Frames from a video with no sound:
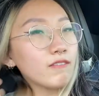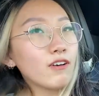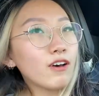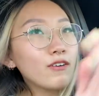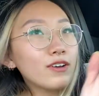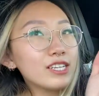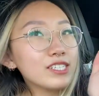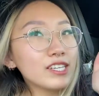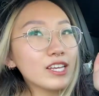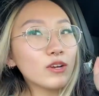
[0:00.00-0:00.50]

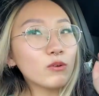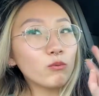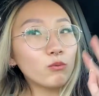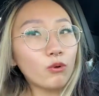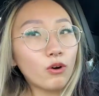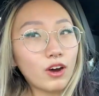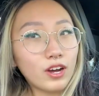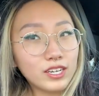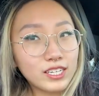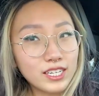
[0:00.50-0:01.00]
always like
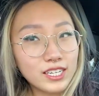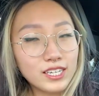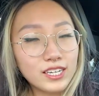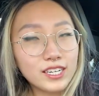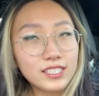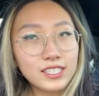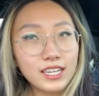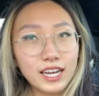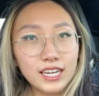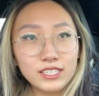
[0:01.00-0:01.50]
wanted
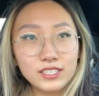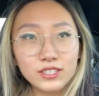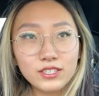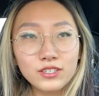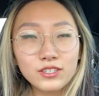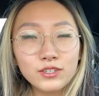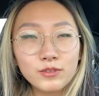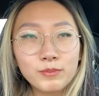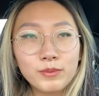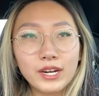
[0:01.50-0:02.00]
a
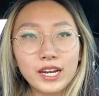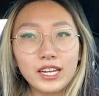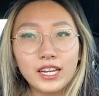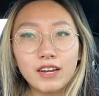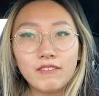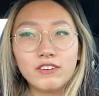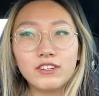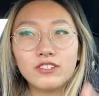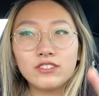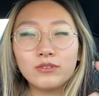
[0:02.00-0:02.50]
tattoo but I
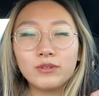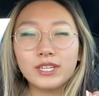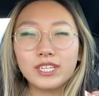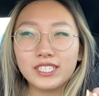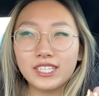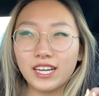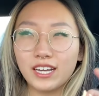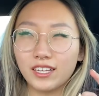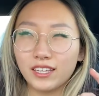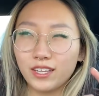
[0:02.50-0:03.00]
never knew
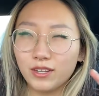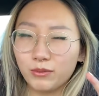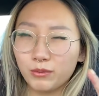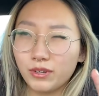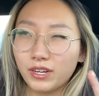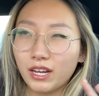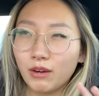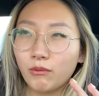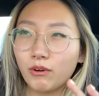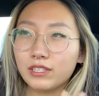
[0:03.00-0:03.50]
exactly
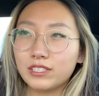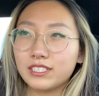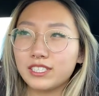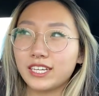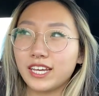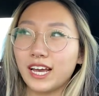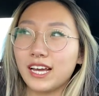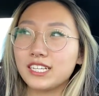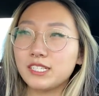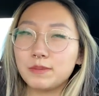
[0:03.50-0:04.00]
what I wanted to
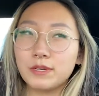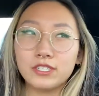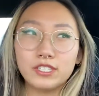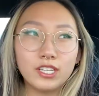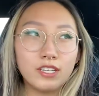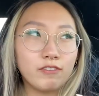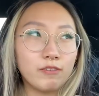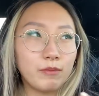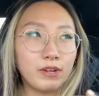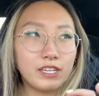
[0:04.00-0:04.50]
get especially
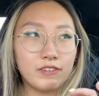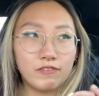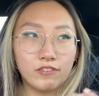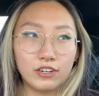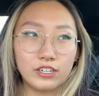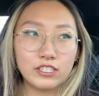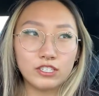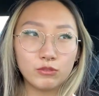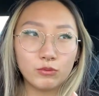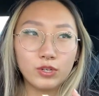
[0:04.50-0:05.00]
for my
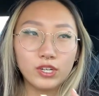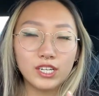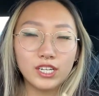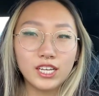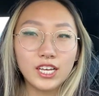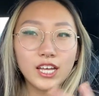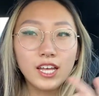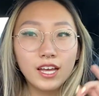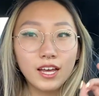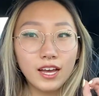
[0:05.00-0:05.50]
first one
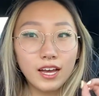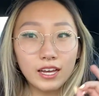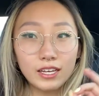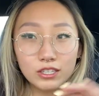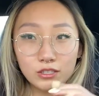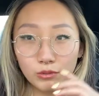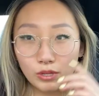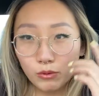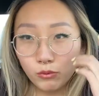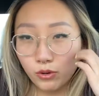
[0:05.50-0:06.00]
I
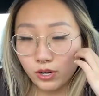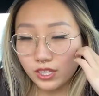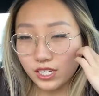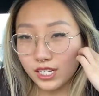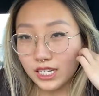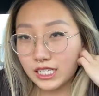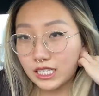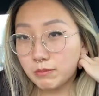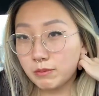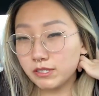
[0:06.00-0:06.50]
knew I wanted
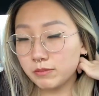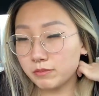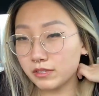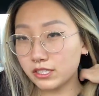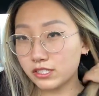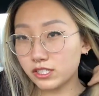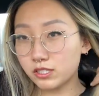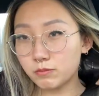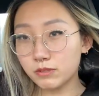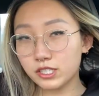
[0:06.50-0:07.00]
it to be something
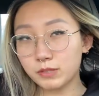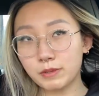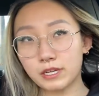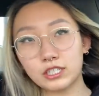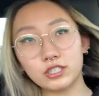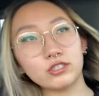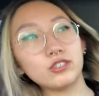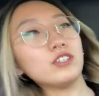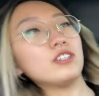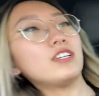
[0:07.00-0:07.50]
super
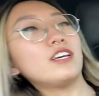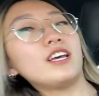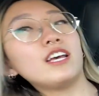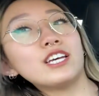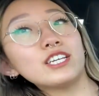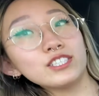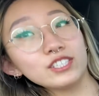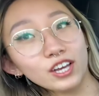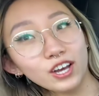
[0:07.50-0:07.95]
special so